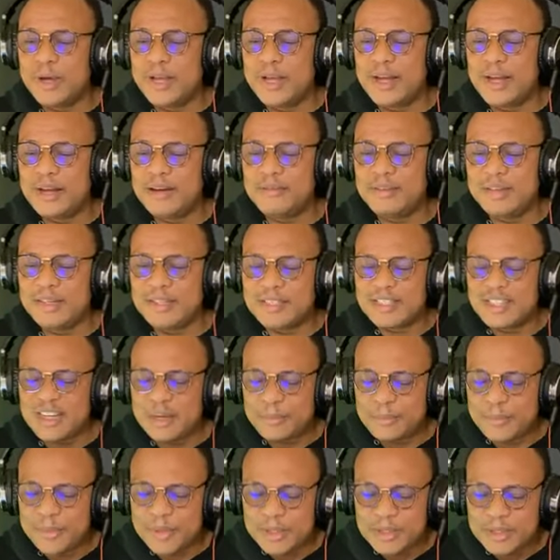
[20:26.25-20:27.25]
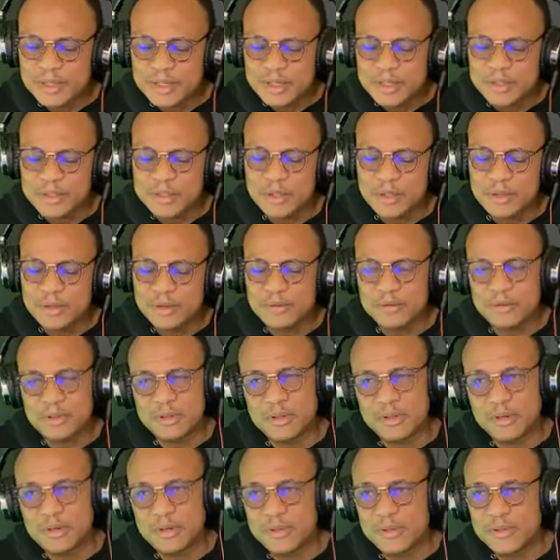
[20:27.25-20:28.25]
we have interpretation
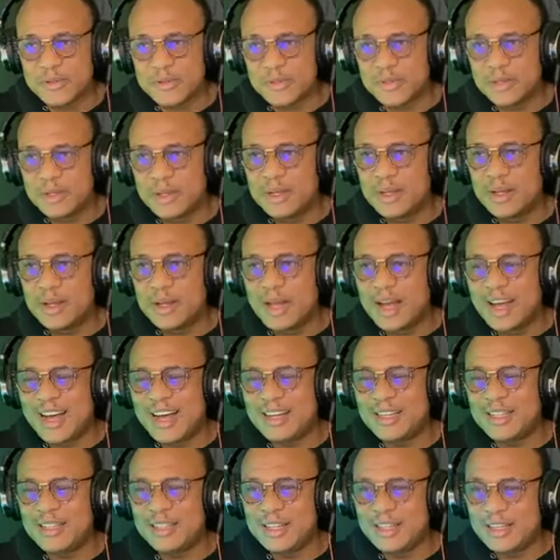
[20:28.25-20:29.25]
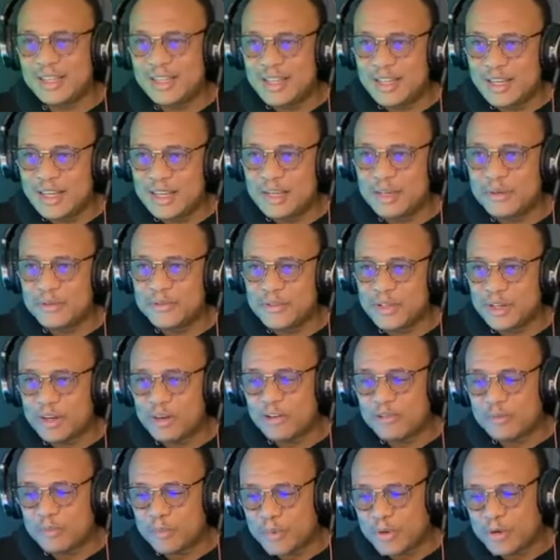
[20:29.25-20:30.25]
of tongues, and the
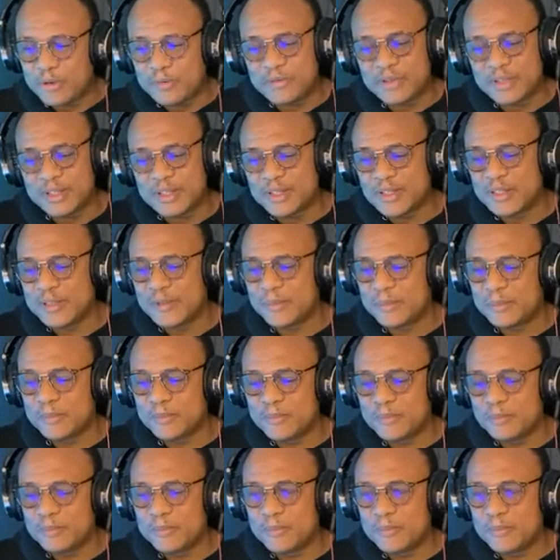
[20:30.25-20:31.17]
gift of prophecy.